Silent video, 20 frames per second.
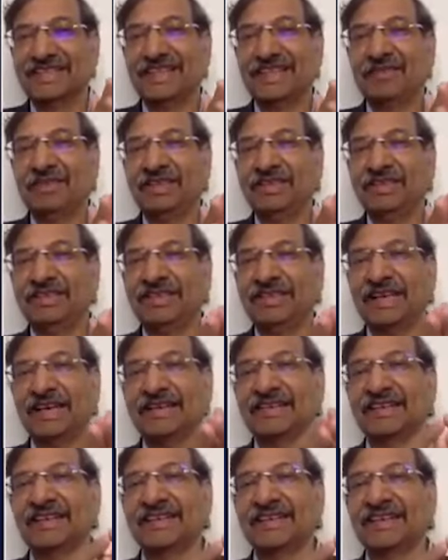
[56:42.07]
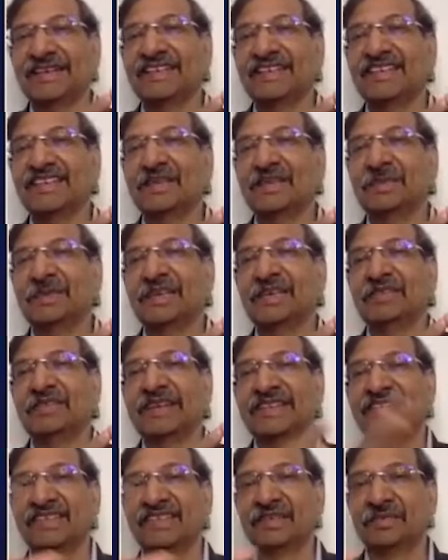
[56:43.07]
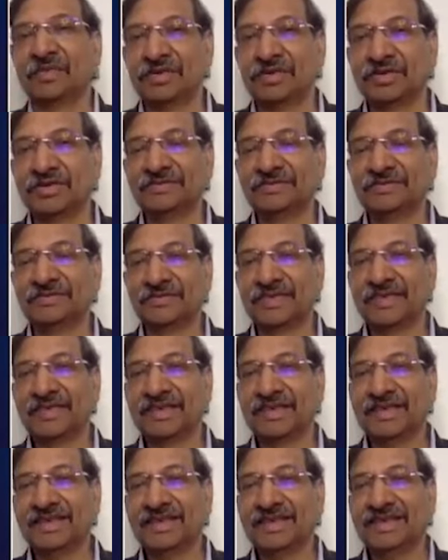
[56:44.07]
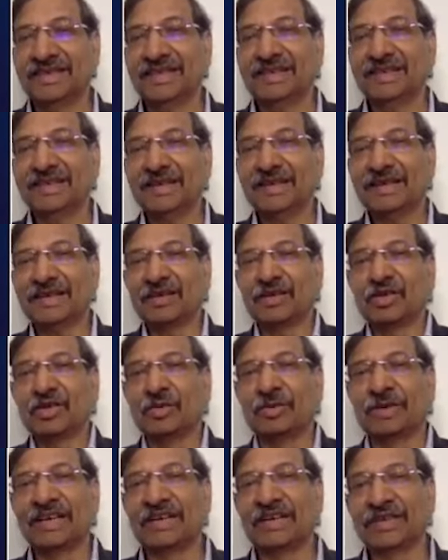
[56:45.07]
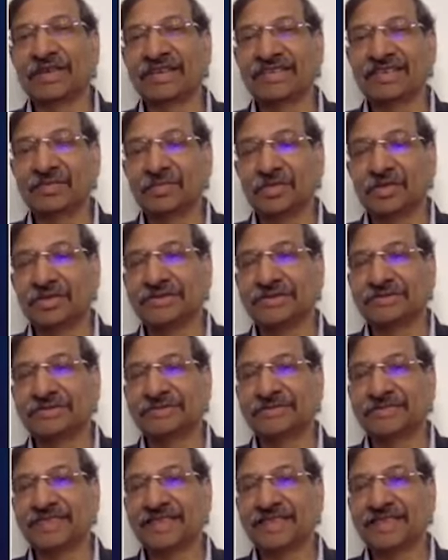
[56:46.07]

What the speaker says: Then we start creating a GTB advisory board, global advisory board.